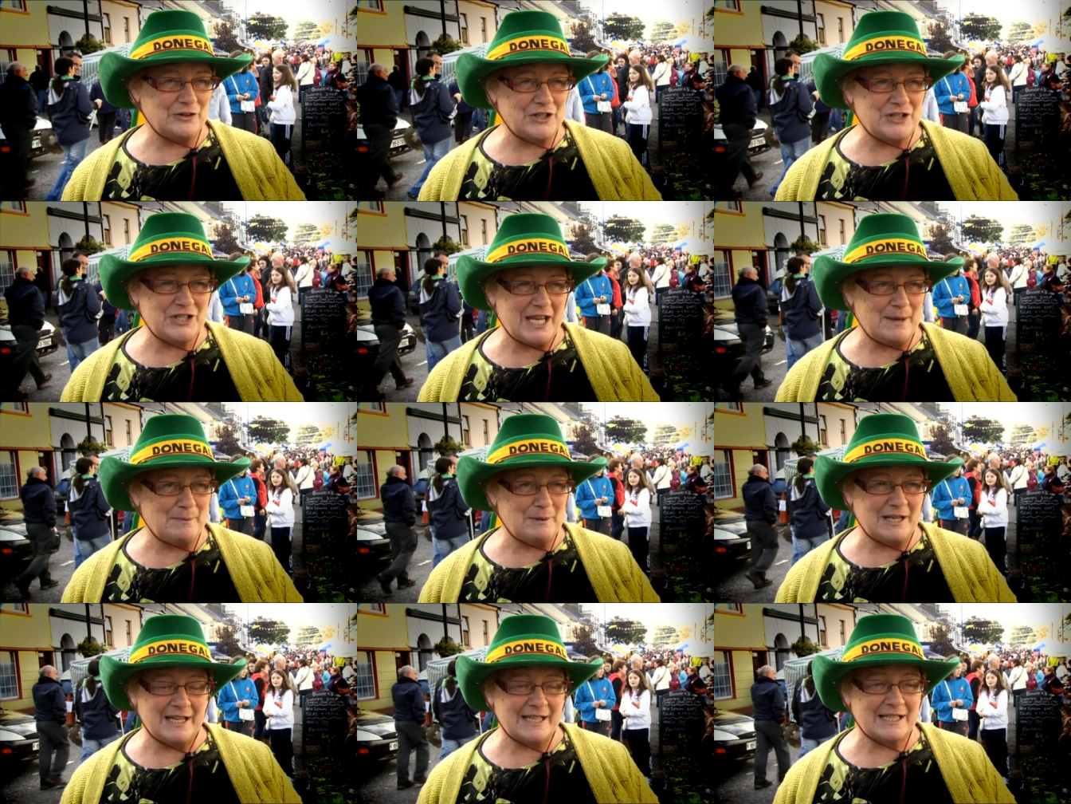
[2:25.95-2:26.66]
on the
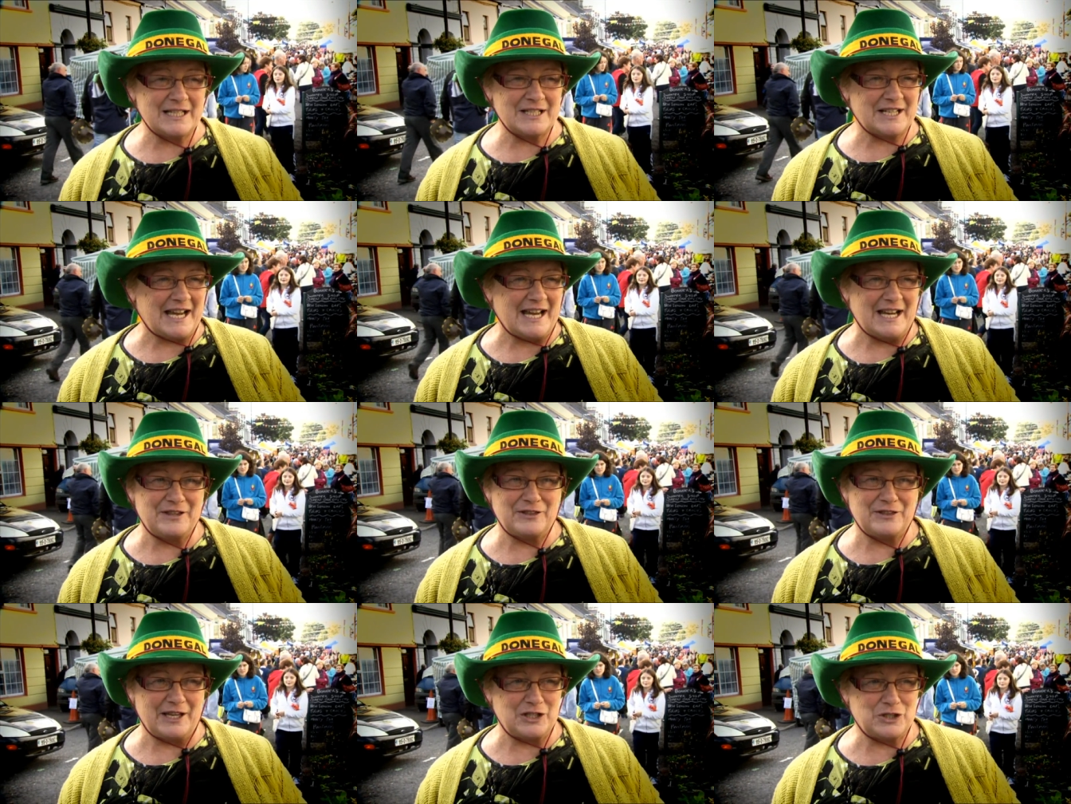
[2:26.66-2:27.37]
team, and little did I
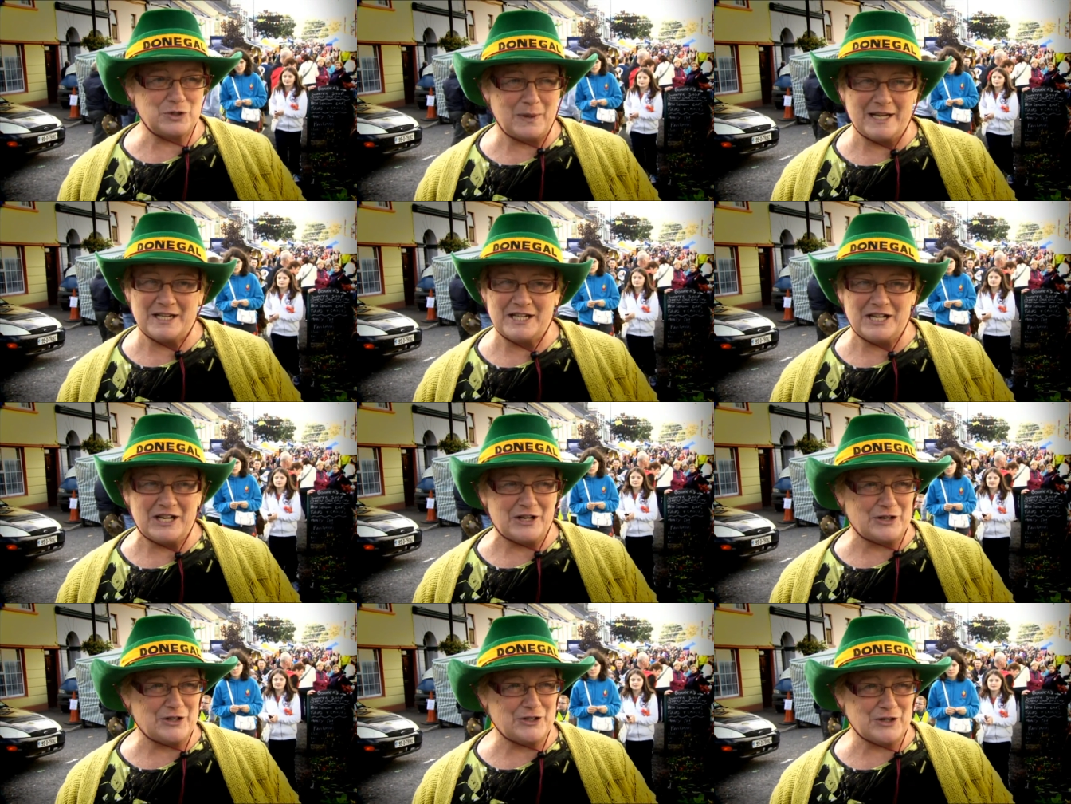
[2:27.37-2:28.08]
think twenty
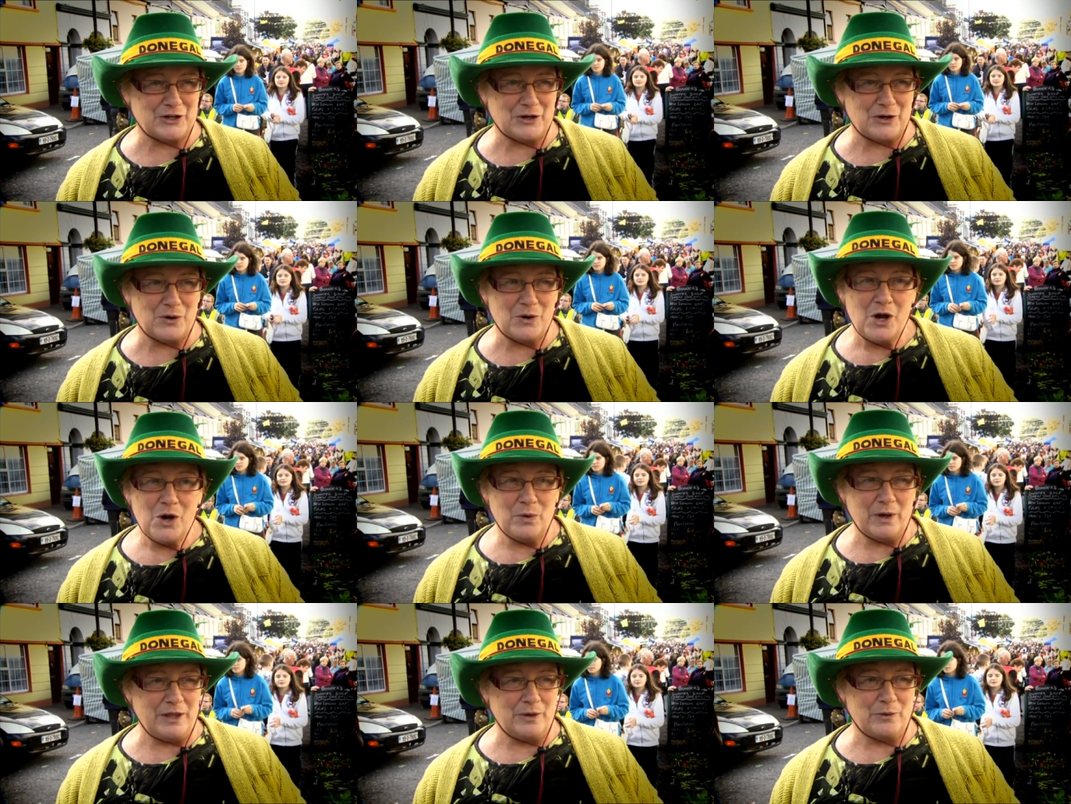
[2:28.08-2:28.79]
years ago
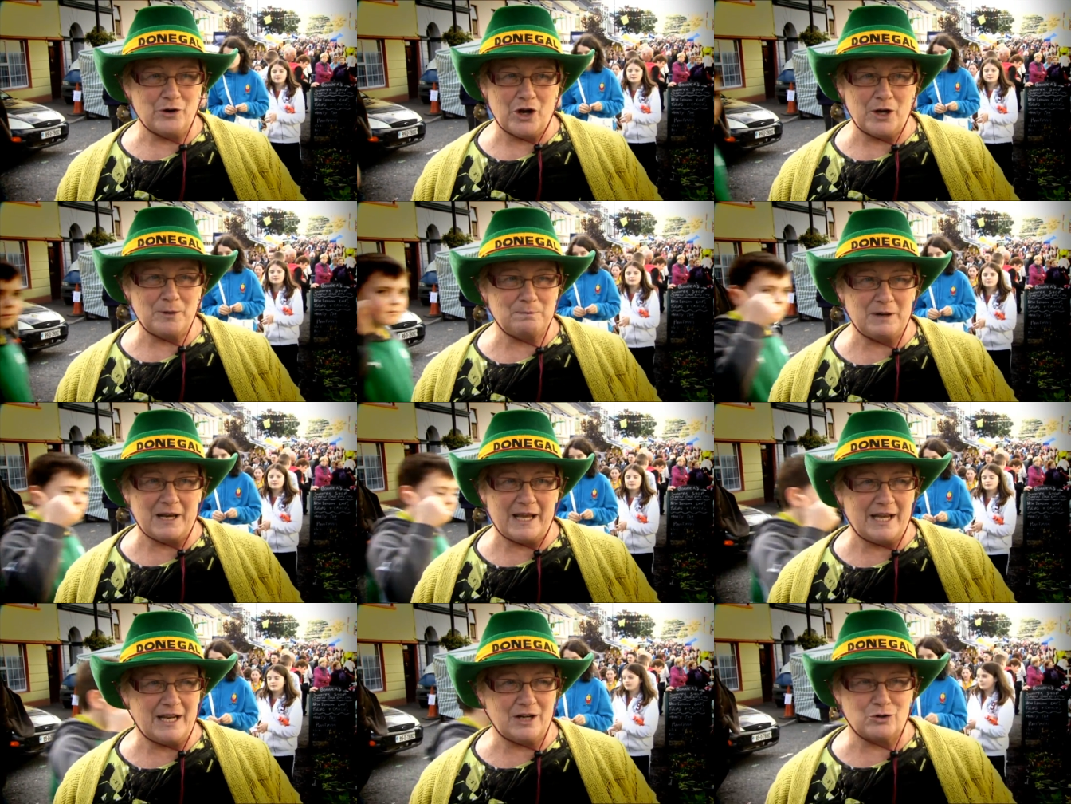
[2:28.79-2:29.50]
when they were out
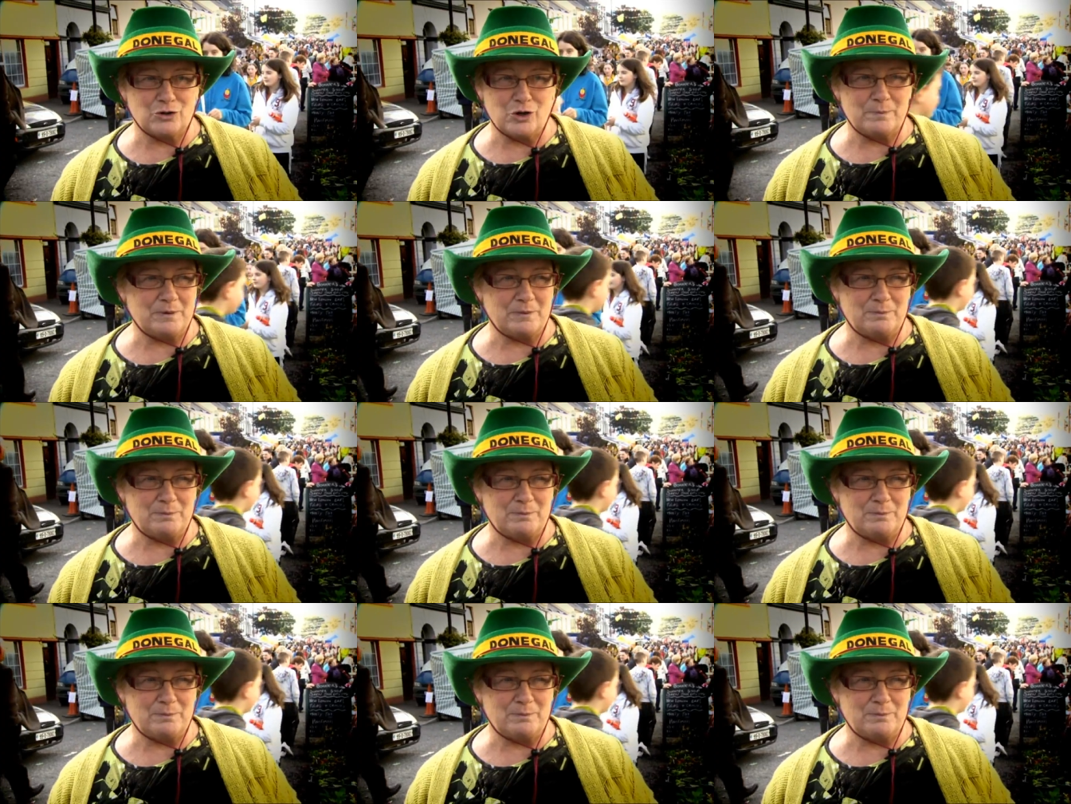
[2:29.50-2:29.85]
playing a group